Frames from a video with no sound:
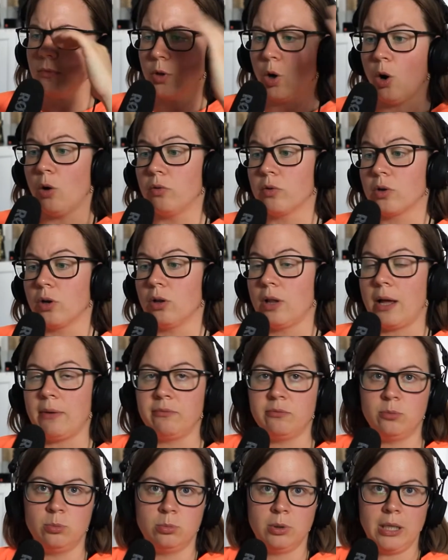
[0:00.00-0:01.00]
Overall,
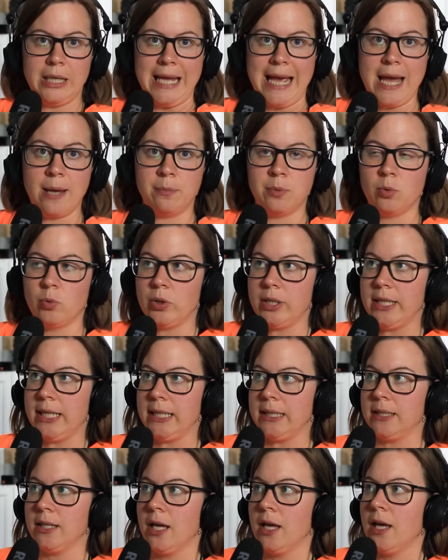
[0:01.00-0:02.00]
I'm really happy with
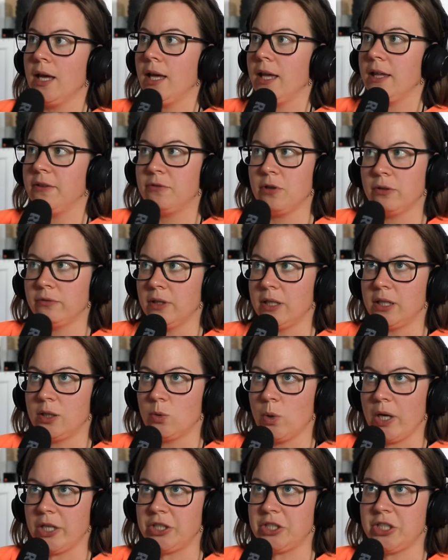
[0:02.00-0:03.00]
it. If you have any
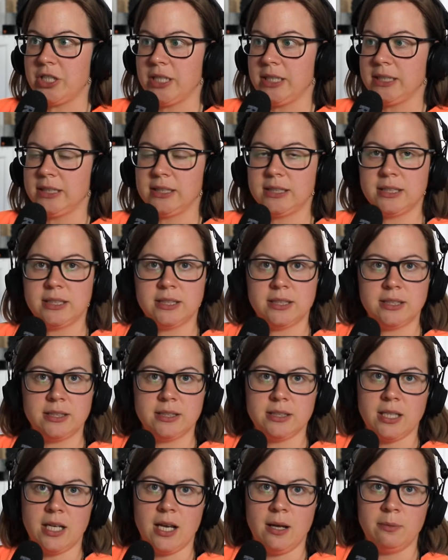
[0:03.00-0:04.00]

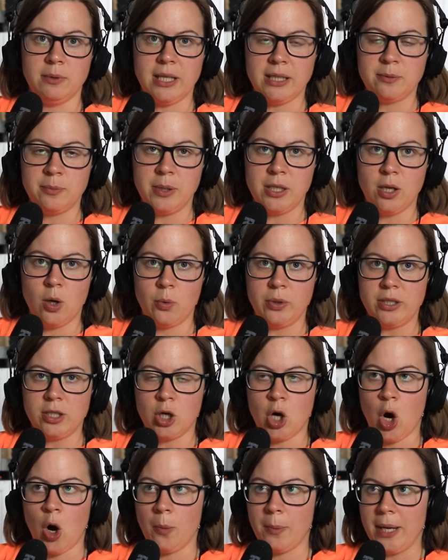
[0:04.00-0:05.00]
questions, let me know in the
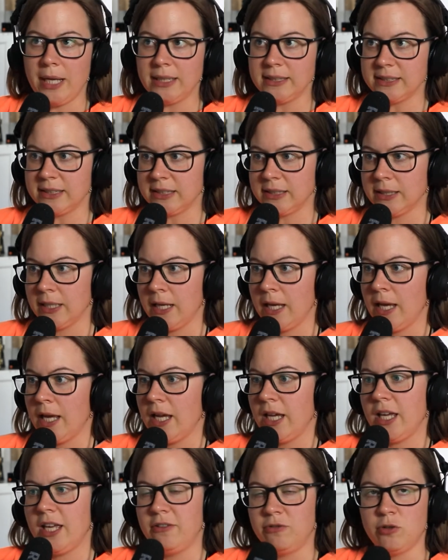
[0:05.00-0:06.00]
comments.
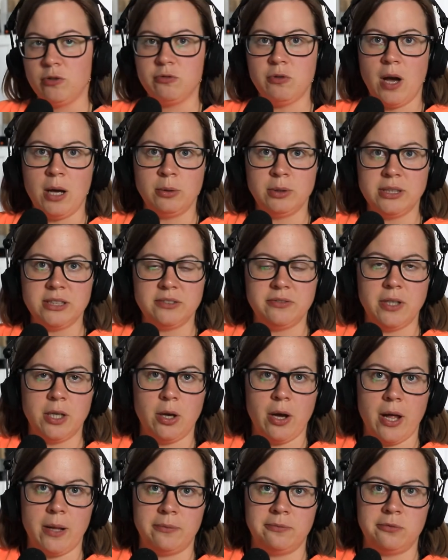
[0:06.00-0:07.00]
If you found this
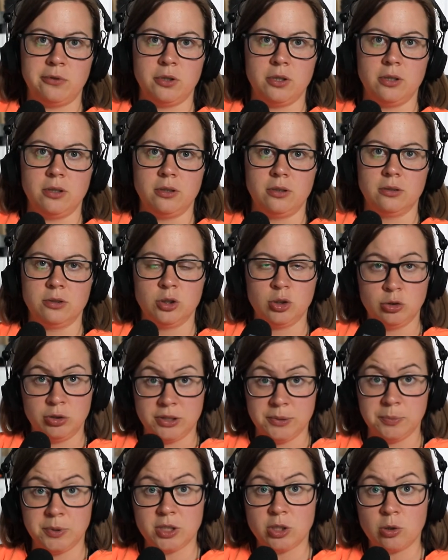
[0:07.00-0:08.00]
video helpful, do
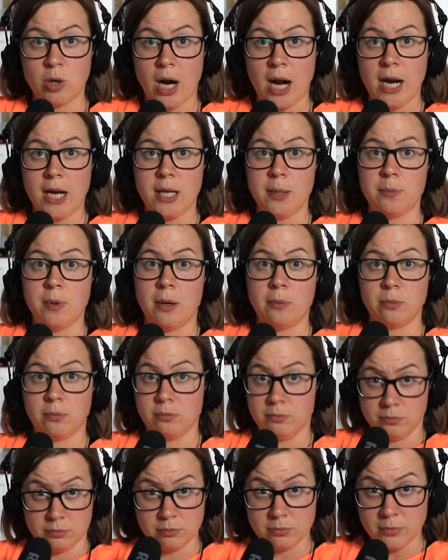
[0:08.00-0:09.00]
subscribe.
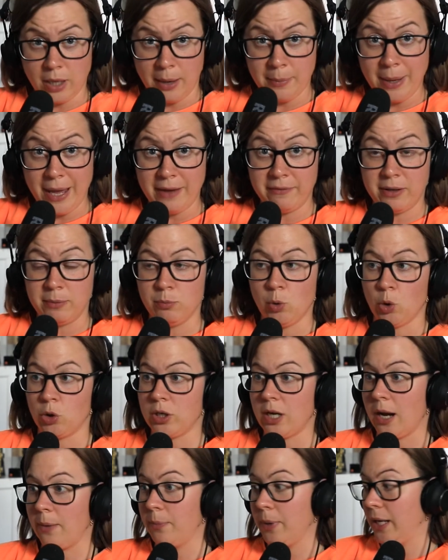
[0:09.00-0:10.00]
I'm having more
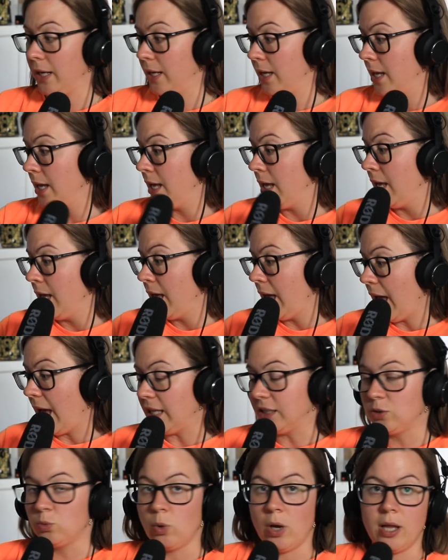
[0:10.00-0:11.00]
coming,
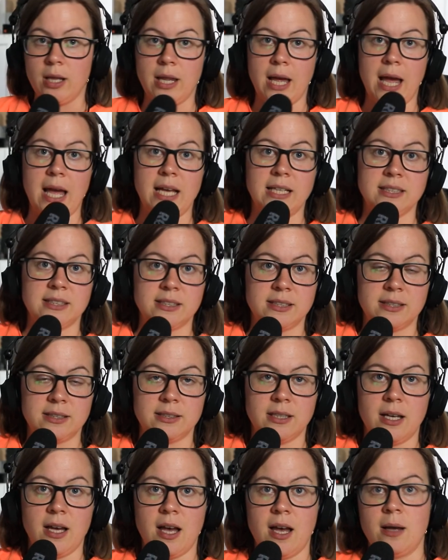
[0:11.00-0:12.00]
as well as
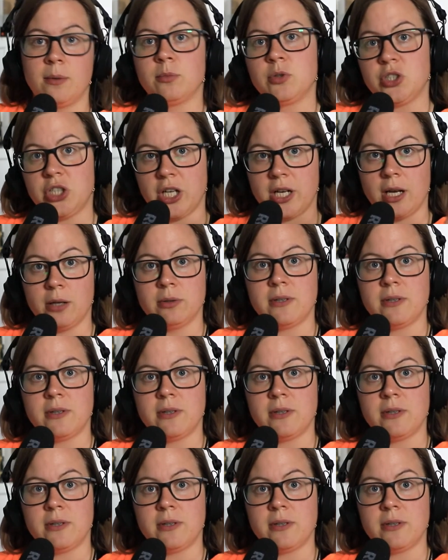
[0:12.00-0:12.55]
check out